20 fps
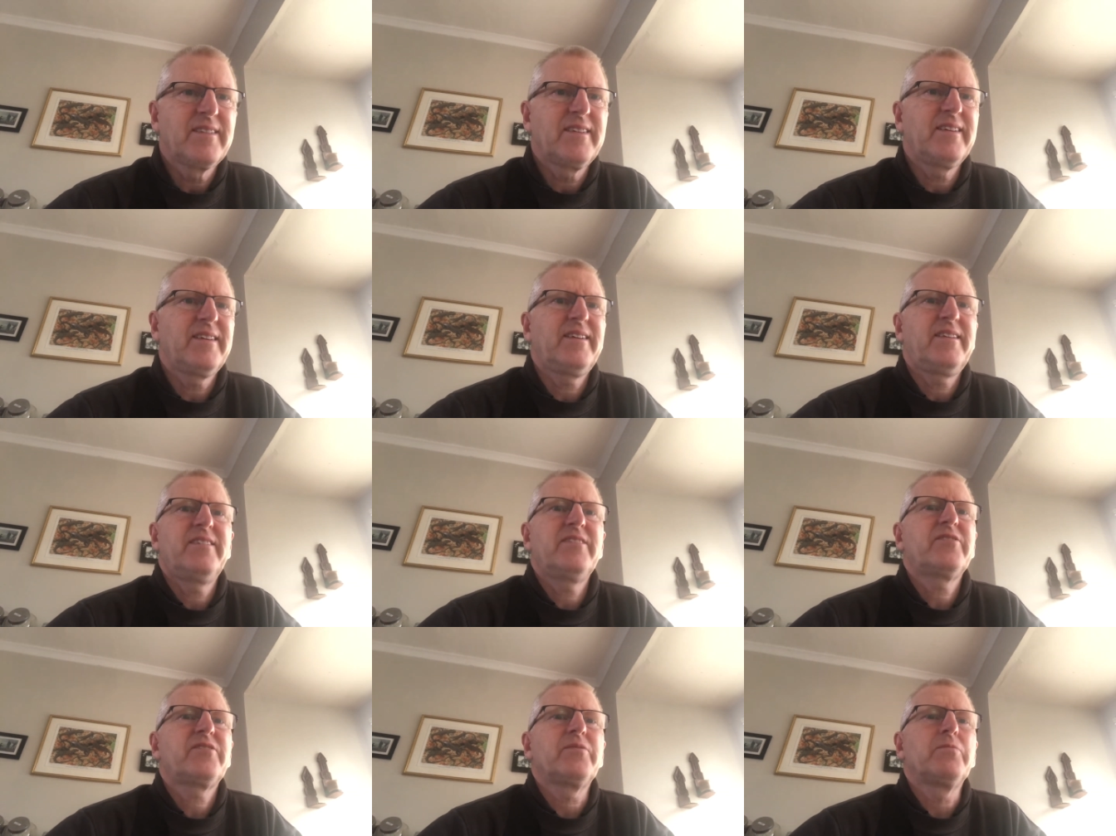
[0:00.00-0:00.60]
It
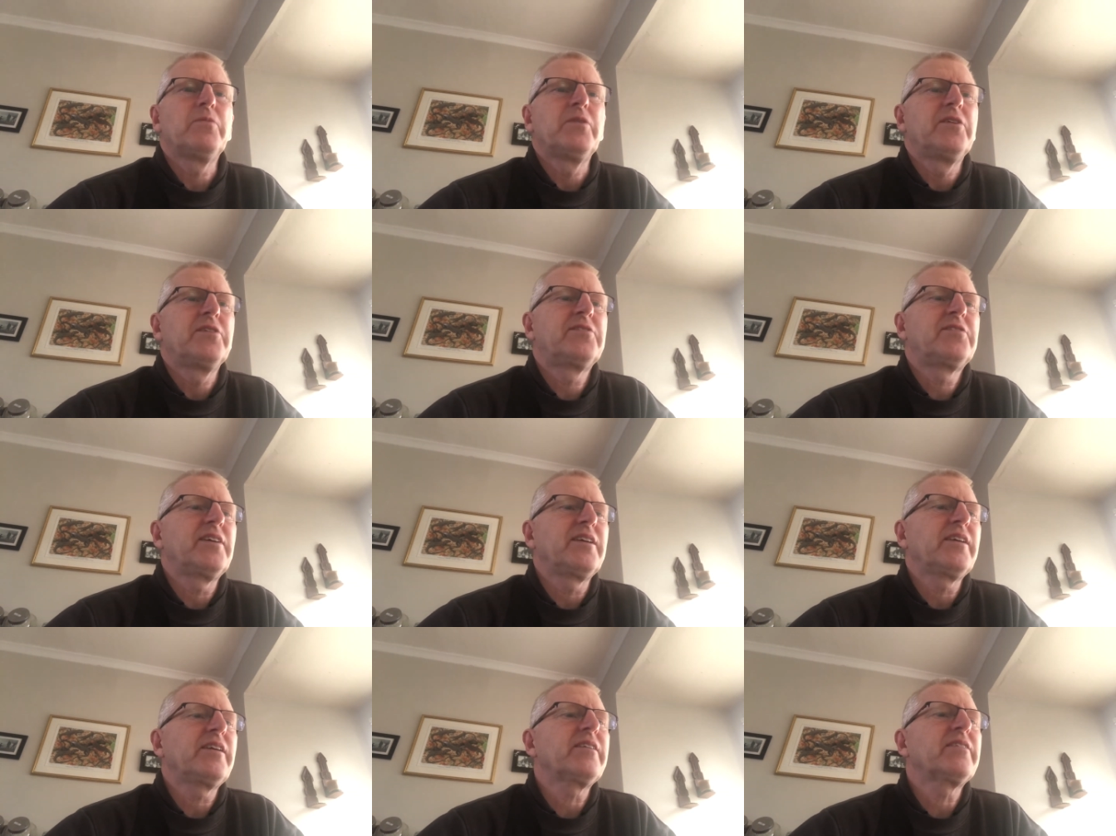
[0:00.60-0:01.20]
is the worst
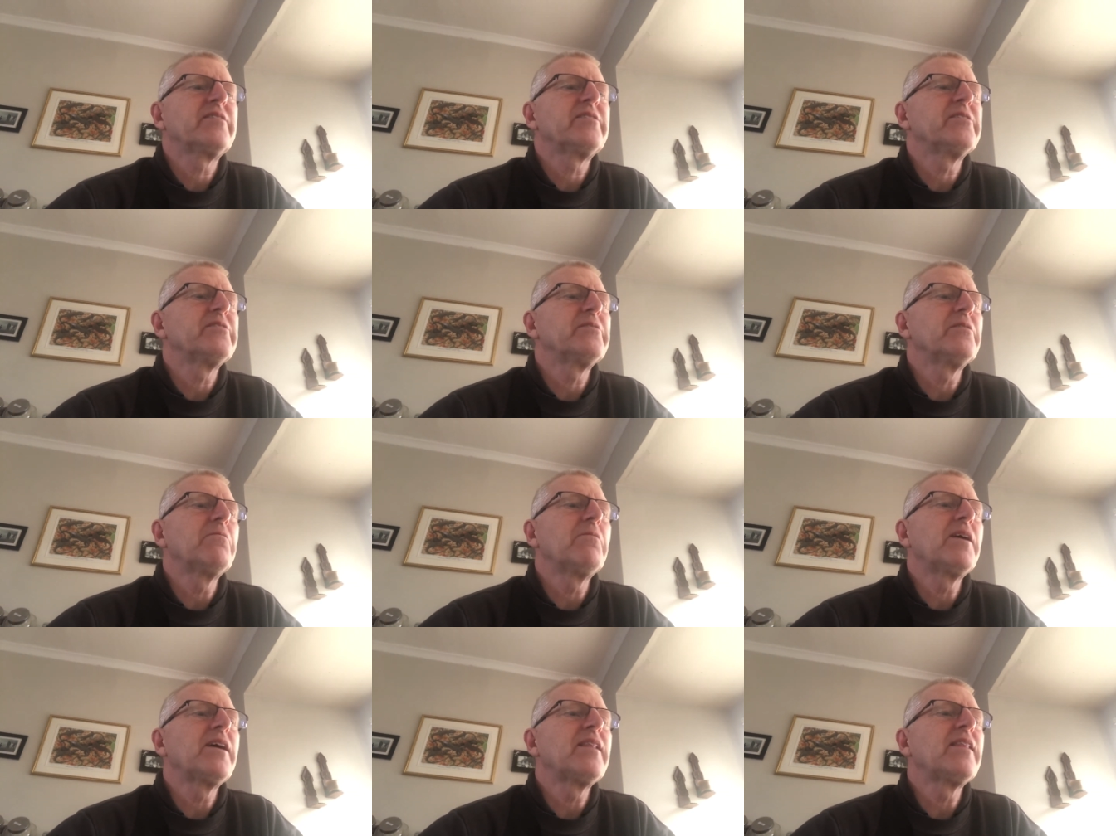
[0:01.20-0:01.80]
thing you can do to
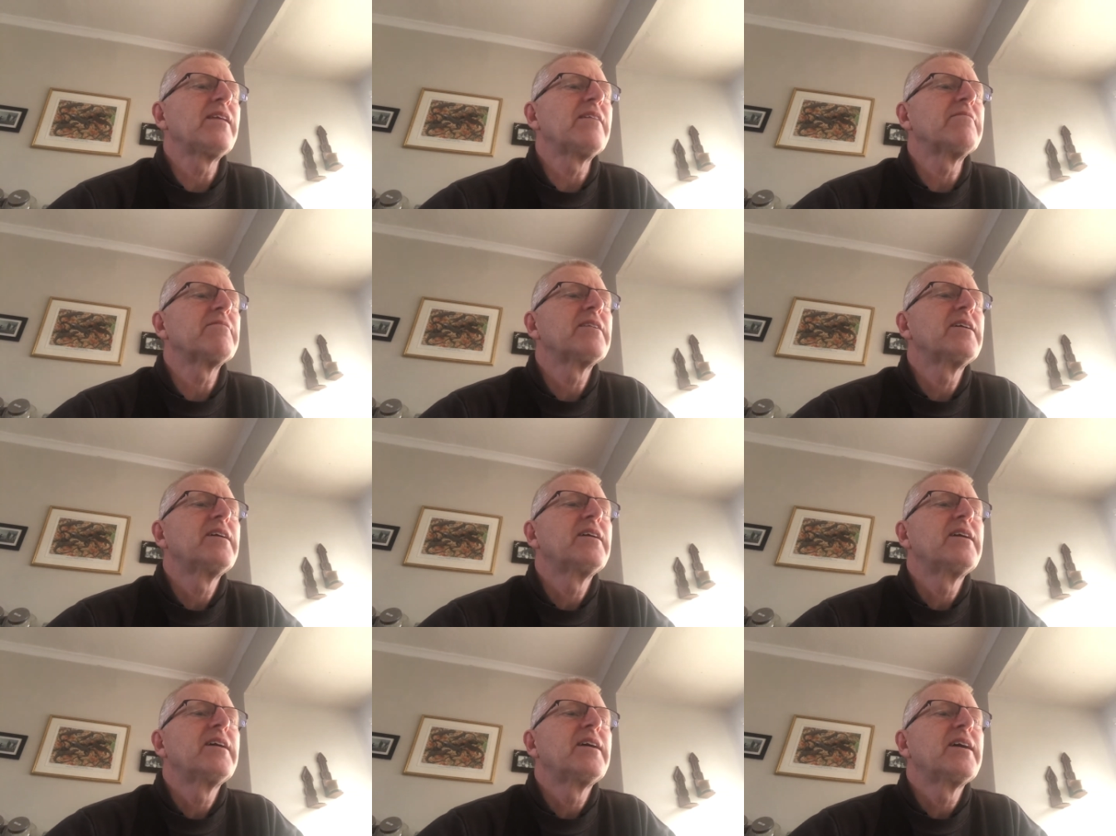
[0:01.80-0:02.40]
wildlife,
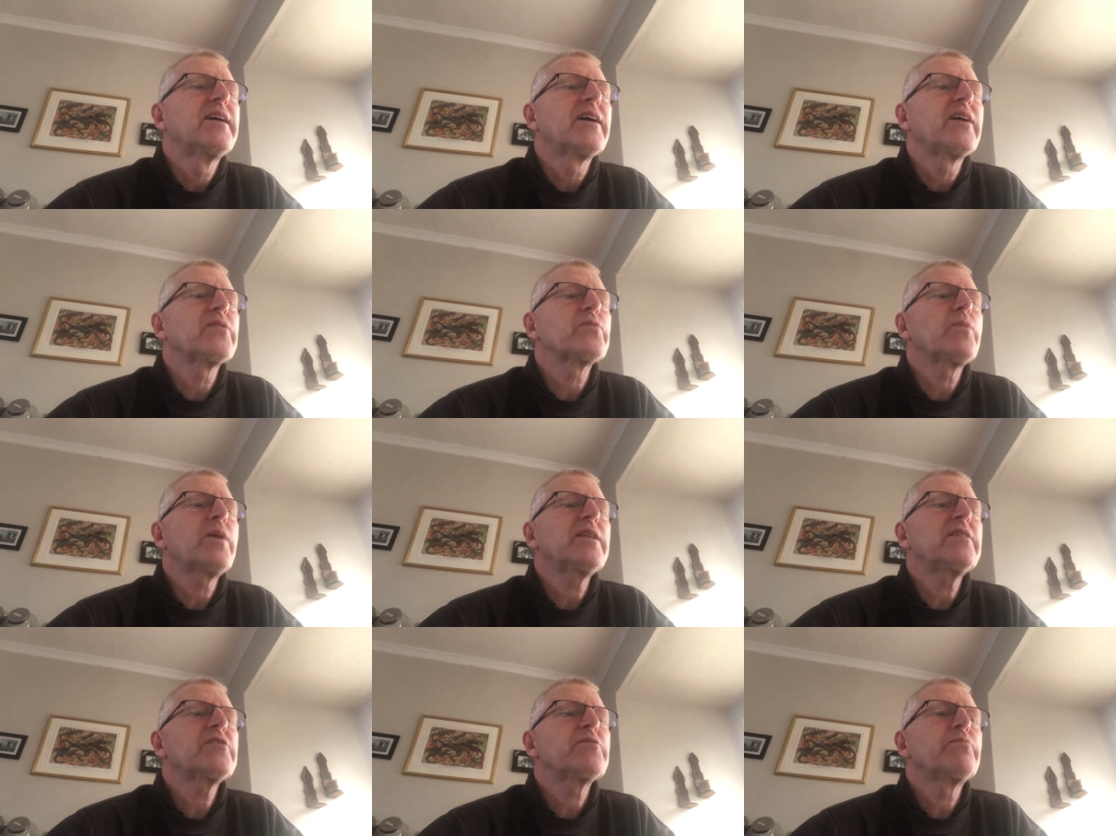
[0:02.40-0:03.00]
as
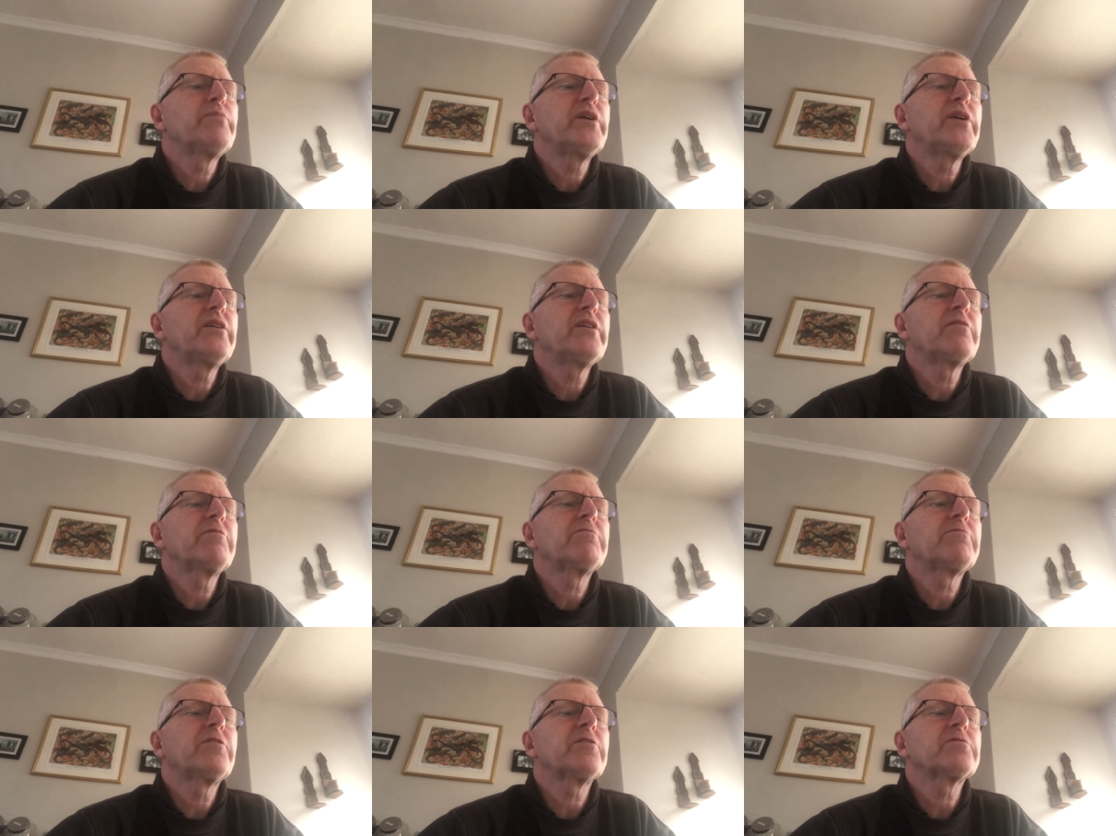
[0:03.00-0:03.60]
well as burning
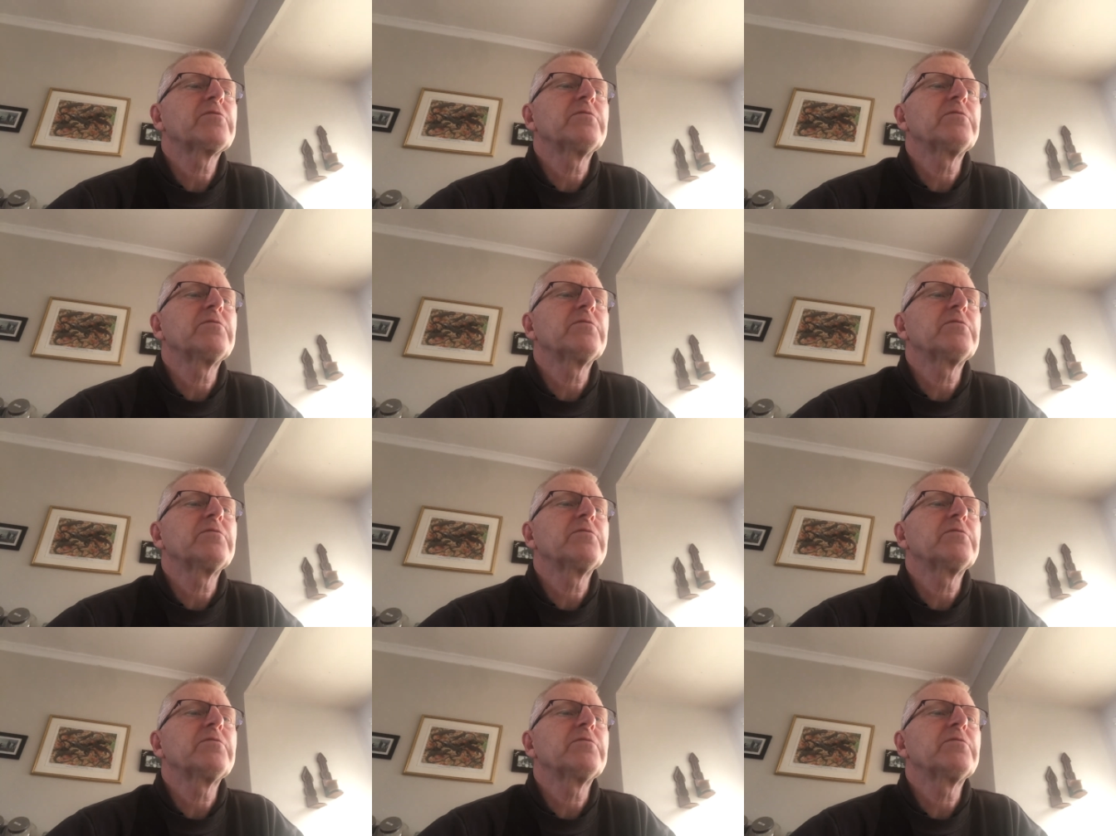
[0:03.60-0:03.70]
fossil